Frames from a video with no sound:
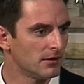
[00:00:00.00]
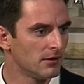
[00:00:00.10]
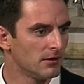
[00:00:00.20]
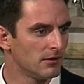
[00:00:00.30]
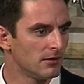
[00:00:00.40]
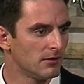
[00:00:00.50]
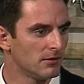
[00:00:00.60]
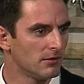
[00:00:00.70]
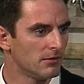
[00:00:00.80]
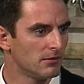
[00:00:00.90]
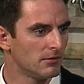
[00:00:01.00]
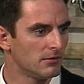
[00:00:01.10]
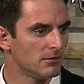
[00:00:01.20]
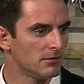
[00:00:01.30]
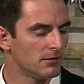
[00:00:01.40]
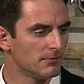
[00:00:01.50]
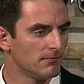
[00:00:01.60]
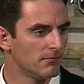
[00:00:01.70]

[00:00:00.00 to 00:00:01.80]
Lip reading: (no one is talking)